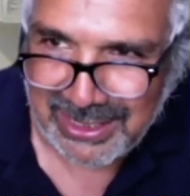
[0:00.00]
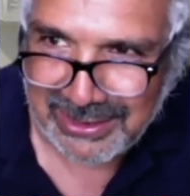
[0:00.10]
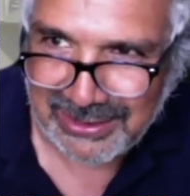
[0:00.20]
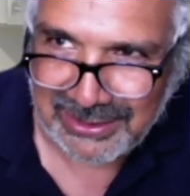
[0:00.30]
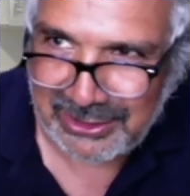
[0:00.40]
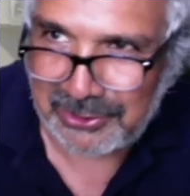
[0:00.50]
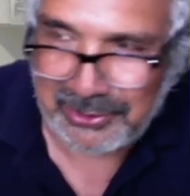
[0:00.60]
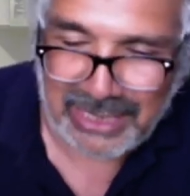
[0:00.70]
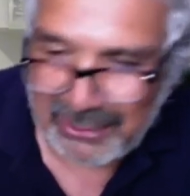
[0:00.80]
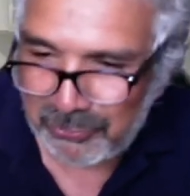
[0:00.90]
you know,
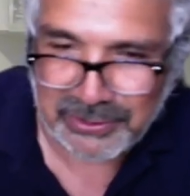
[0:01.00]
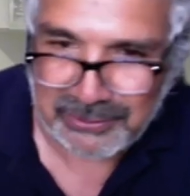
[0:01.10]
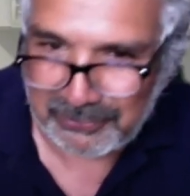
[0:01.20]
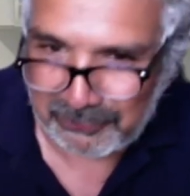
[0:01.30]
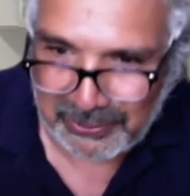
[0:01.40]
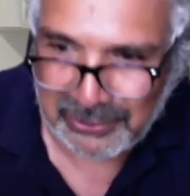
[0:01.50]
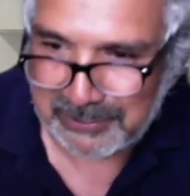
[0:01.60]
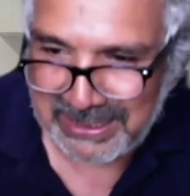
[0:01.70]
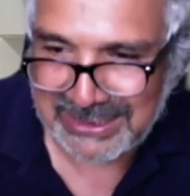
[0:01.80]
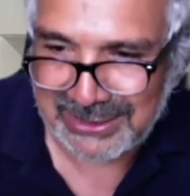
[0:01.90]
everyone feels
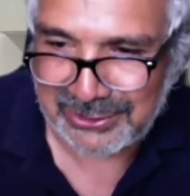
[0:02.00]
better.